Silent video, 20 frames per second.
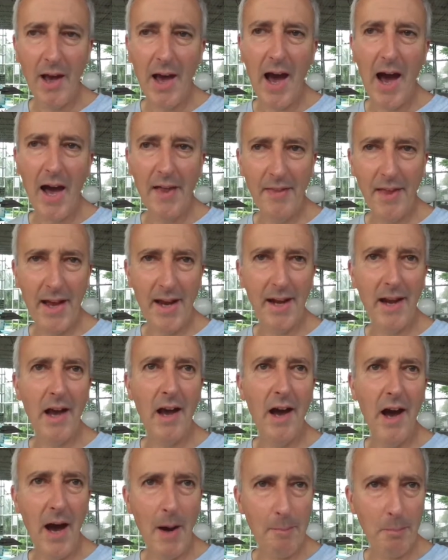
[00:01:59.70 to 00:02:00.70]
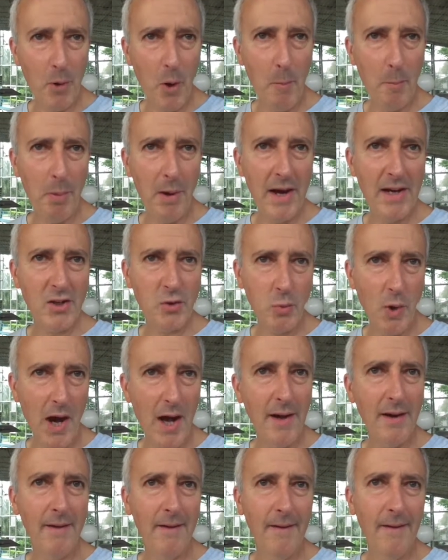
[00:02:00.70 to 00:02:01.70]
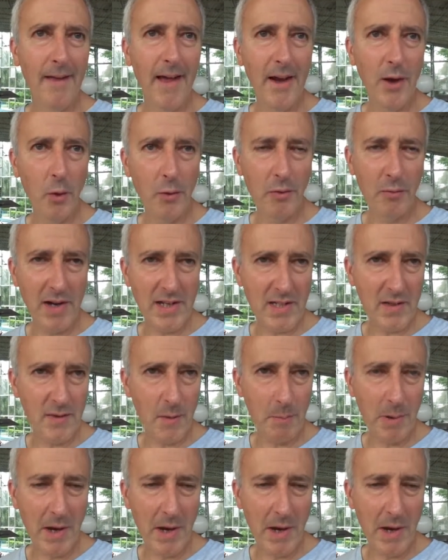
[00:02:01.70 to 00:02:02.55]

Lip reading: and then up on page 1 and all the rest of the